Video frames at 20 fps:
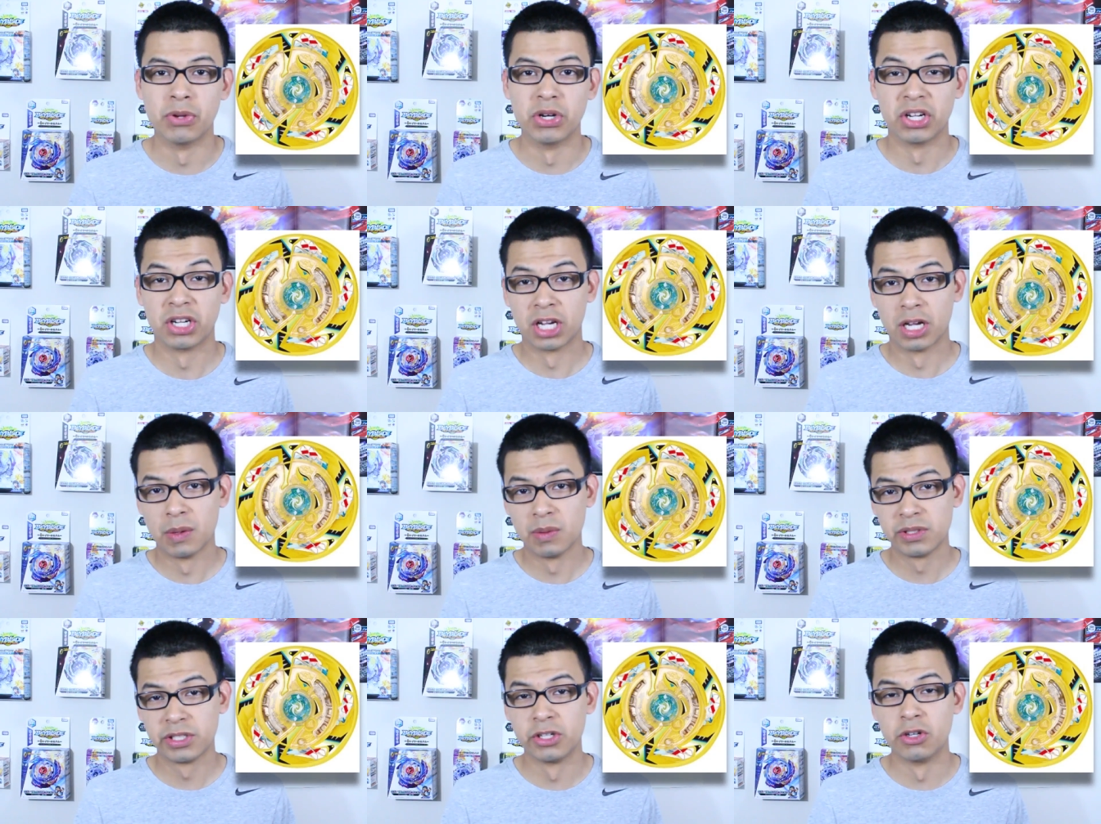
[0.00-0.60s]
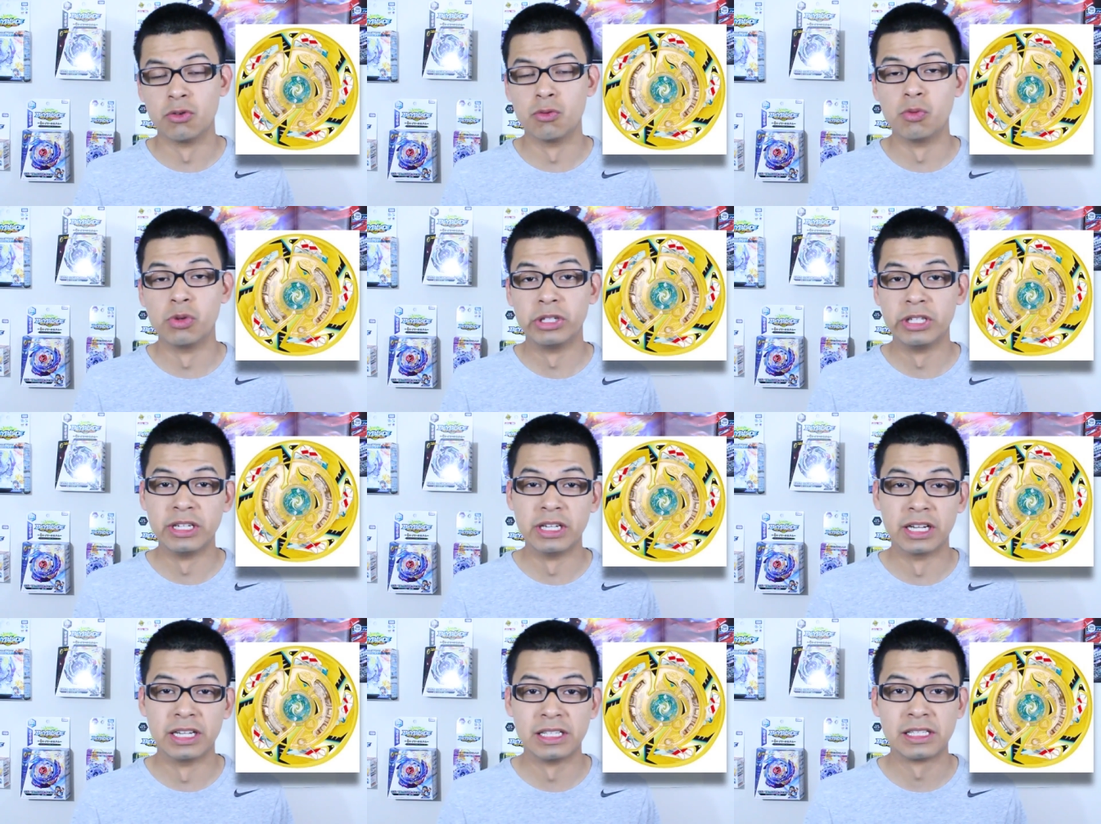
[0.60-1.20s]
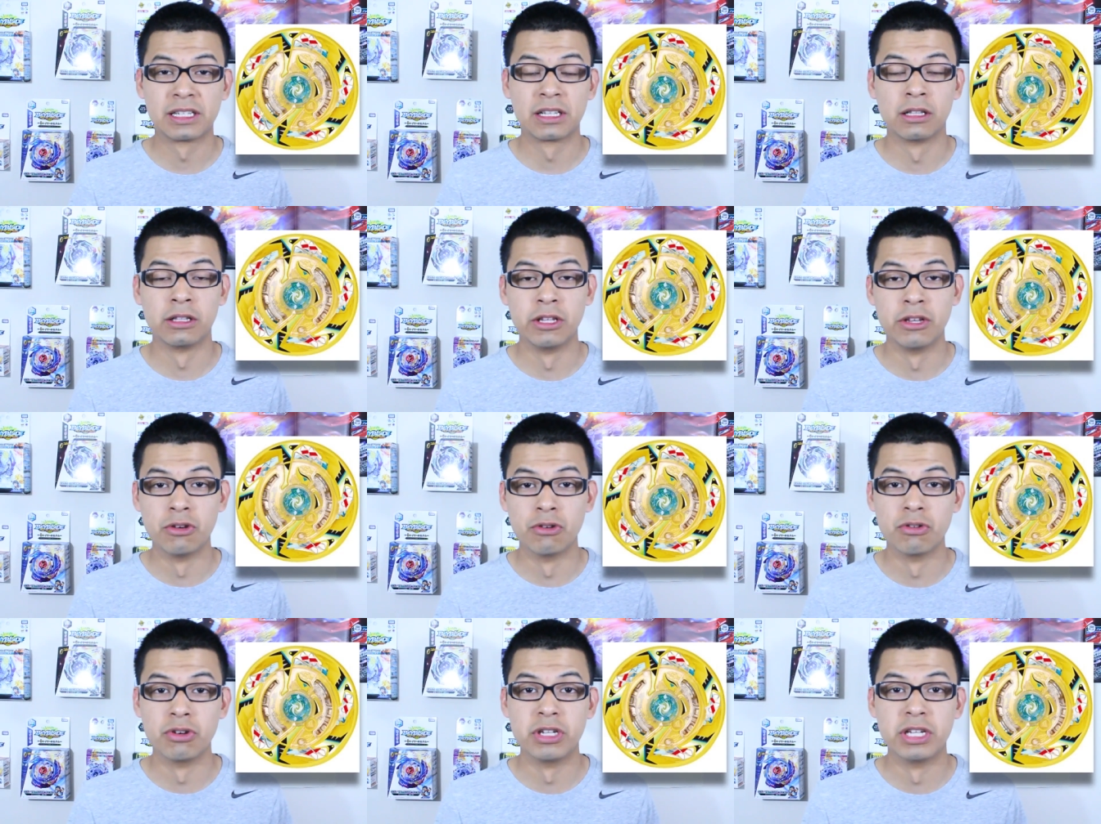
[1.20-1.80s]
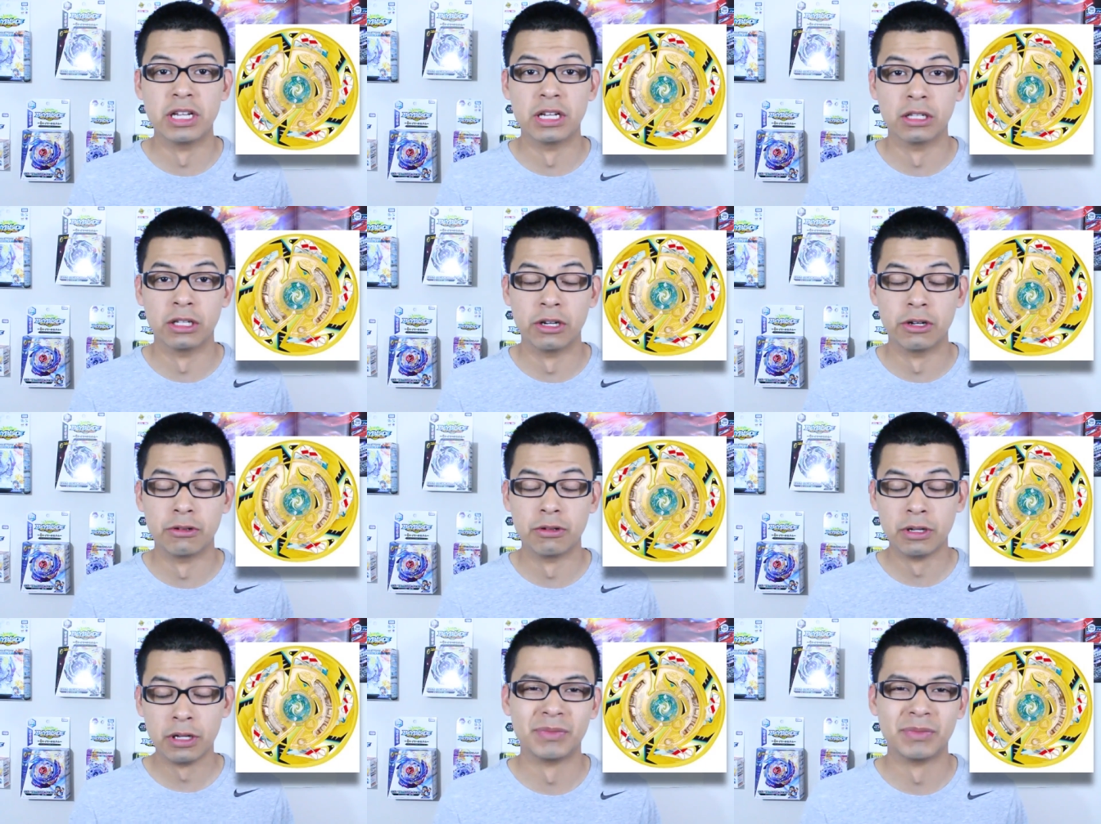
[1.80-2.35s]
but it comes in a really nice clear yellow.